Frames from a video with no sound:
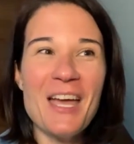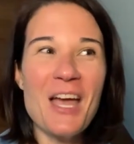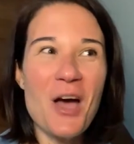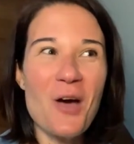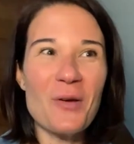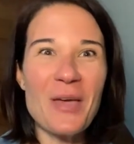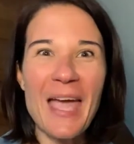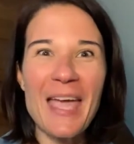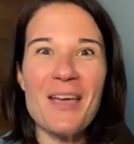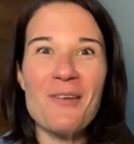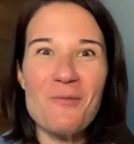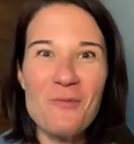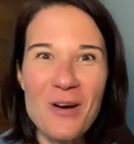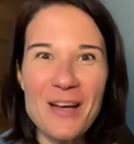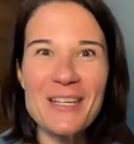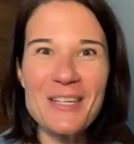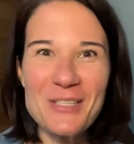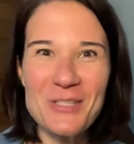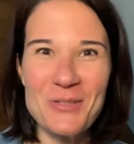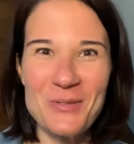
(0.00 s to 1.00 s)
Okay, what
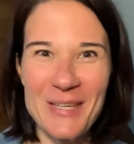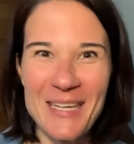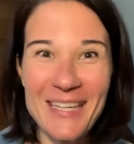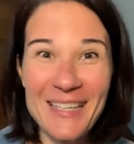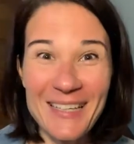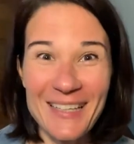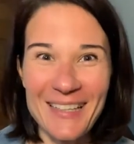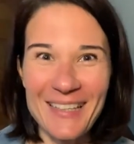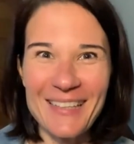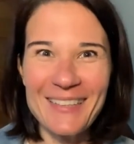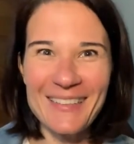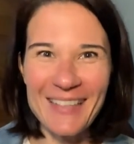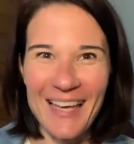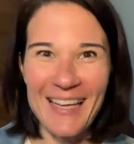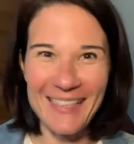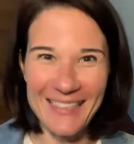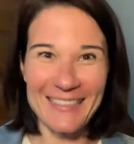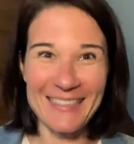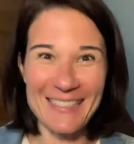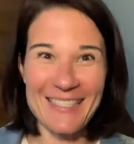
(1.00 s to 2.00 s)
did you hear?
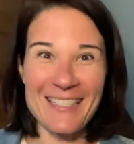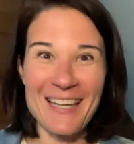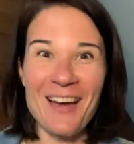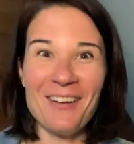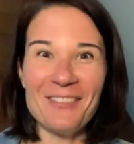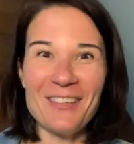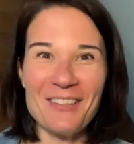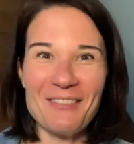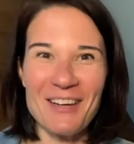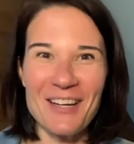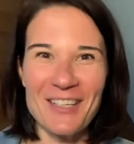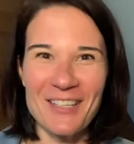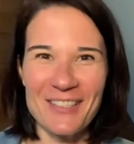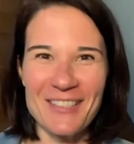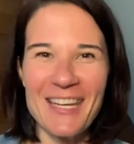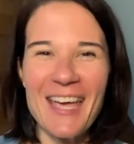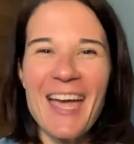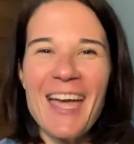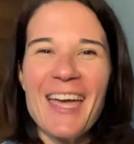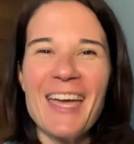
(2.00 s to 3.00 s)
Like, tell me about your
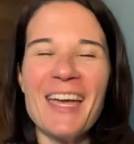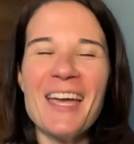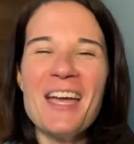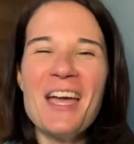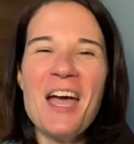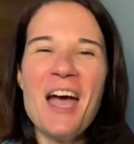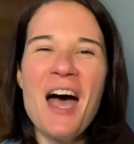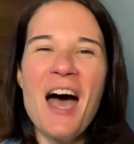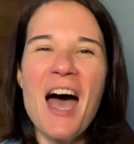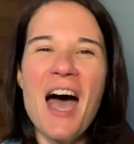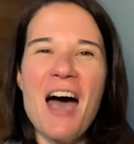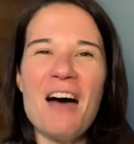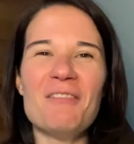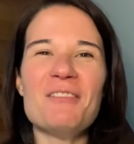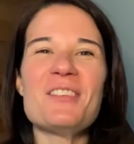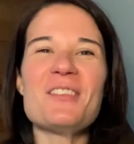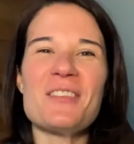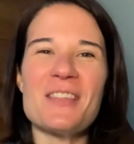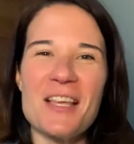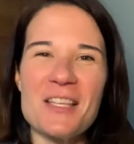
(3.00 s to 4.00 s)
day.
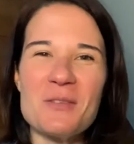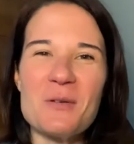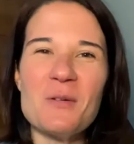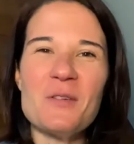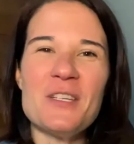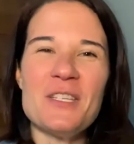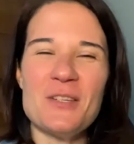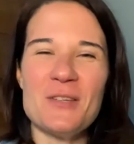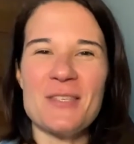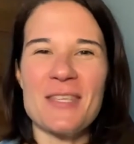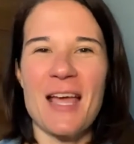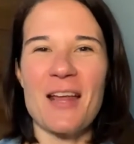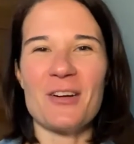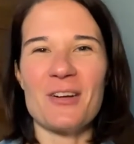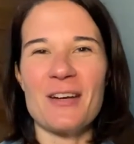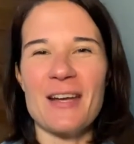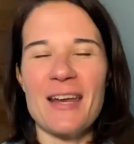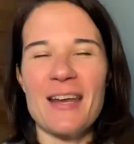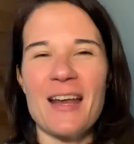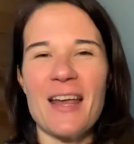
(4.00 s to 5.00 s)
So that's what we do
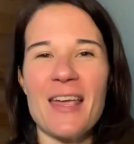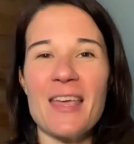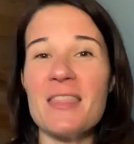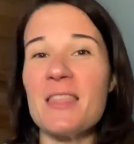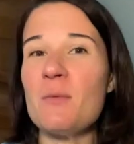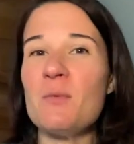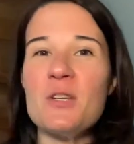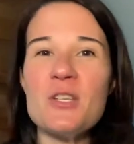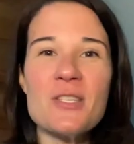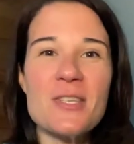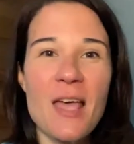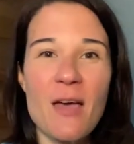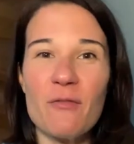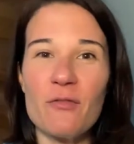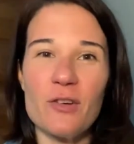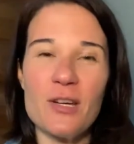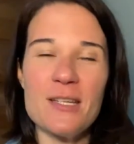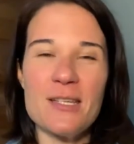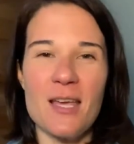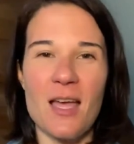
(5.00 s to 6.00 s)
Saturday night. And then we just have
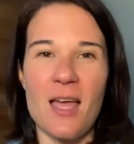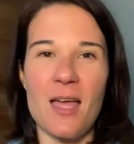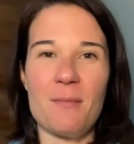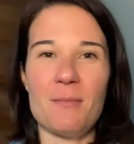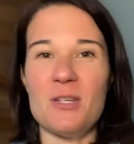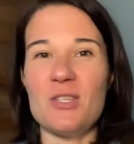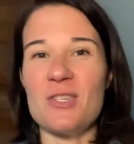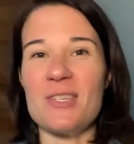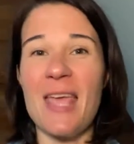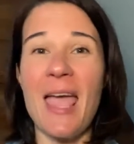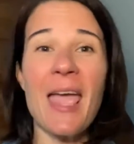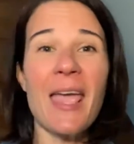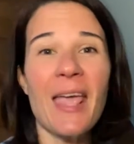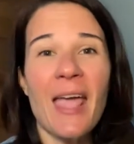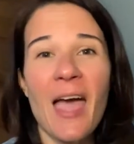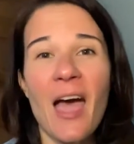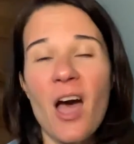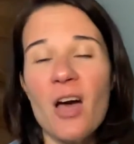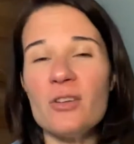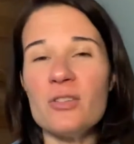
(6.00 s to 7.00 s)
free time and just hang
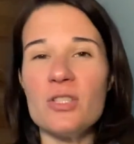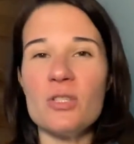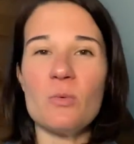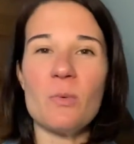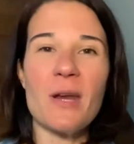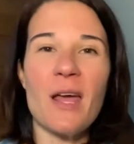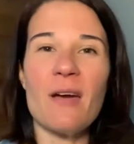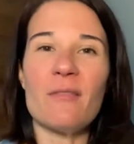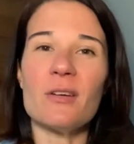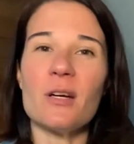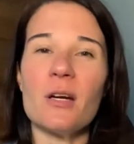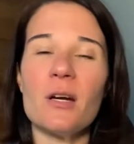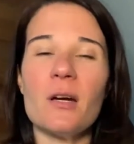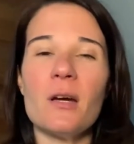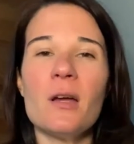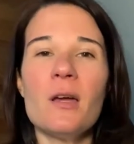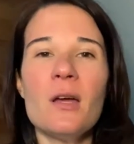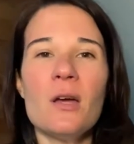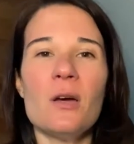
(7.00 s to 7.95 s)
out and do whatever.